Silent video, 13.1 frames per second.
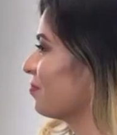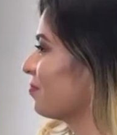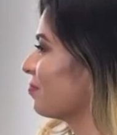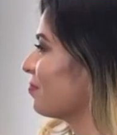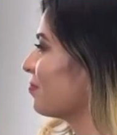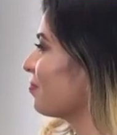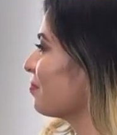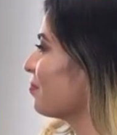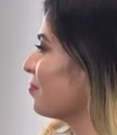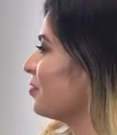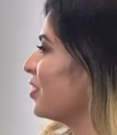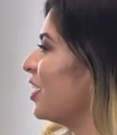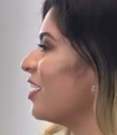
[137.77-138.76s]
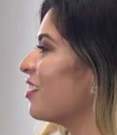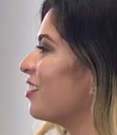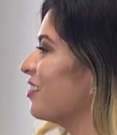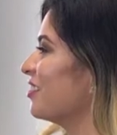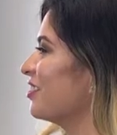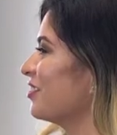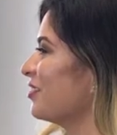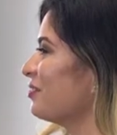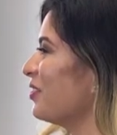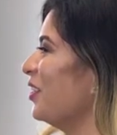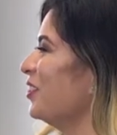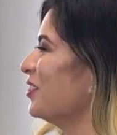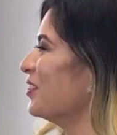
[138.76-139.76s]
who you're going to be that day and
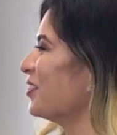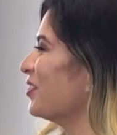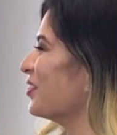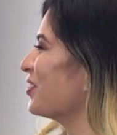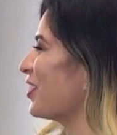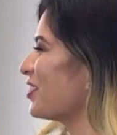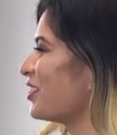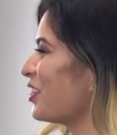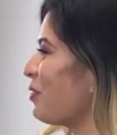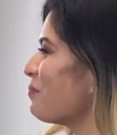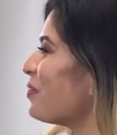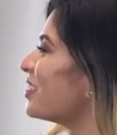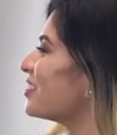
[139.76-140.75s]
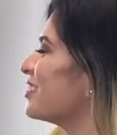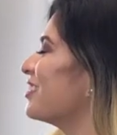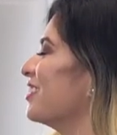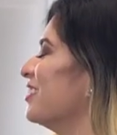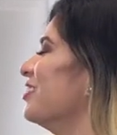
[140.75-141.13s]
how you're going to go ahead